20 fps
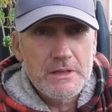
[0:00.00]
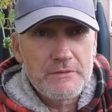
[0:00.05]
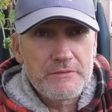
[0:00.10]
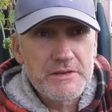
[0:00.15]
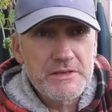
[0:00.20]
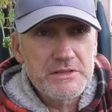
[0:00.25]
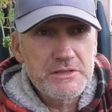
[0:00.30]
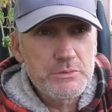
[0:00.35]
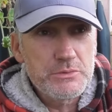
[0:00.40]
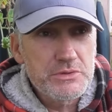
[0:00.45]
I
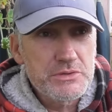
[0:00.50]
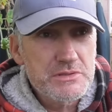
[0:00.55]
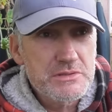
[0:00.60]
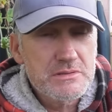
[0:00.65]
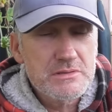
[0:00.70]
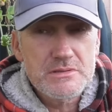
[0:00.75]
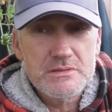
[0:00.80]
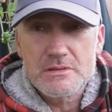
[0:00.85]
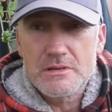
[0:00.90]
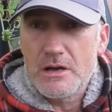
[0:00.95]
think there
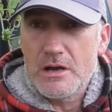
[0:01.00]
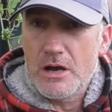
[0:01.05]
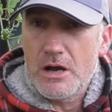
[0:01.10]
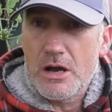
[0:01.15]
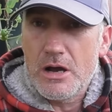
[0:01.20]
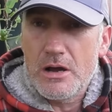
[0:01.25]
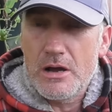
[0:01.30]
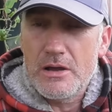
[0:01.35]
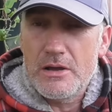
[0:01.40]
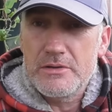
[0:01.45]
was
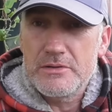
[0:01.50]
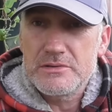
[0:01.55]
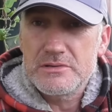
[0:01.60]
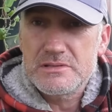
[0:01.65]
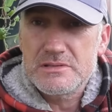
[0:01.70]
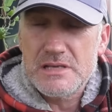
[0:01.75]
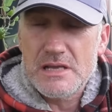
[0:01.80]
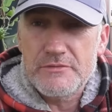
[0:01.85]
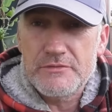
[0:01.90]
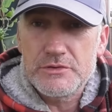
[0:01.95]

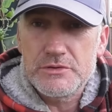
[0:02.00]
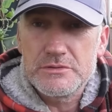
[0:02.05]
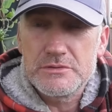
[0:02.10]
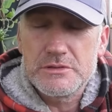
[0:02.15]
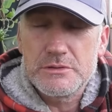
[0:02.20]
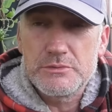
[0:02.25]
seven,